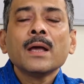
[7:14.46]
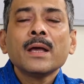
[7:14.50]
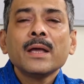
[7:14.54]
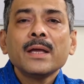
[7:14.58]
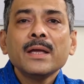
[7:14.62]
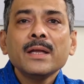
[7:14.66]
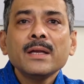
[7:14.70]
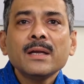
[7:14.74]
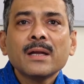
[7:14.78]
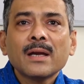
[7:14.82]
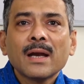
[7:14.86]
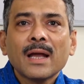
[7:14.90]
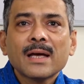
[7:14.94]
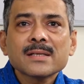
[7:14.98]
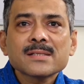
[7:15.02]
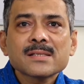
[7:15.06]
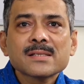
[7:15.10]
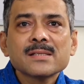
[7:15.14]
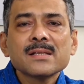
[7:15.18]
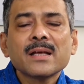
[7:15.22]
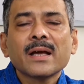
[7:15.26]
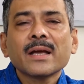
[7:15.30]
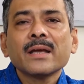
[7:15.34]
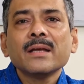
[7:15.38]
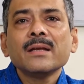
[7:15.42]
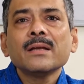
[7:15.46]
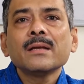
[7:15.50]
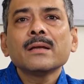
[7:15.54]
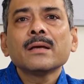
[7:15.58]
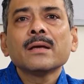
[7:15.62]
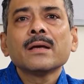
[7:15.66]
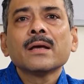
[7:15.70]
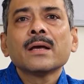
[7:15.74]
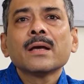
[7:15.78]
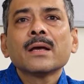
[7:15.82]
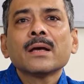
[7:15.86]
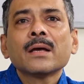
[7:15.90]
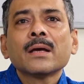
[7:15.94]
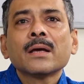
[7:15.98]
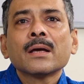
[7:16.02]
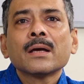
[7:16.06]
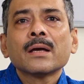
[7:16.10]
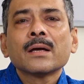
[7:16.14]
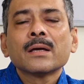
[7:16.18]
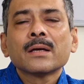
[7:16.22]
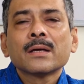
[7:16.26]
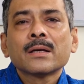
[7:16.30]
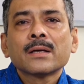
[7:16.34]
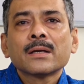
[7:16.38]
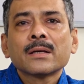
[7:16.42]
In class 9,
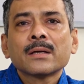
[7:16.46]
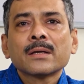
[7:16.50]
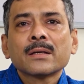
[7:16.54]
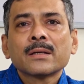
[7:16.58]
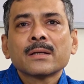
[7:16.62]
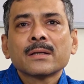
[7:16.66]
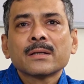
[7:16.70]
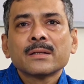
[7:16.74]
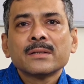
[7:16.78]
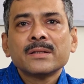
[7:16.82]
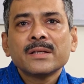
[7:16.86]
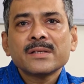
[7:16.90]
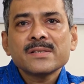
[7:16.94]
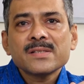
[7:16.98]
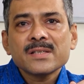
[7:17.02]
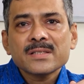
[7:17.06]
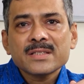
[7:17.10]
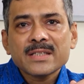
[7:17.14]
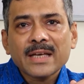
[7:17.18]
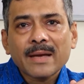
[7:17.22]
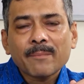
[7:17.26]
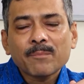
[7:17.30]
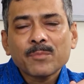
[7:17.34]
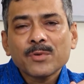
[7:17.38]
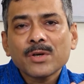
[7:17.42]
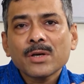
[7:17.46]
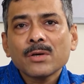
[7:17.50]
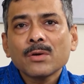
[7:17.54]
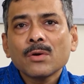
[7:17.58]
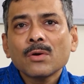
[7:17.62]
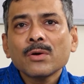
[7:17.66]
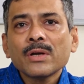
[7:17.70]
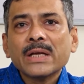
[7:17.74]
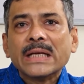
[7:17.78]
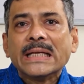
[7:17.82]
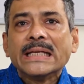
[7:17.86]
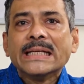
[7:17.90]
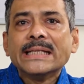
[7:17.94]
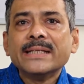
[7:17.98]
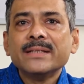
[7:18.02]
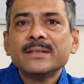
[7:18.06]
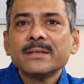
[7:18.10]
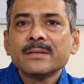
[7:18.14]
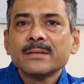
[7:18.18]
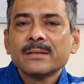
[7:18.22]
there is a chapter on heat,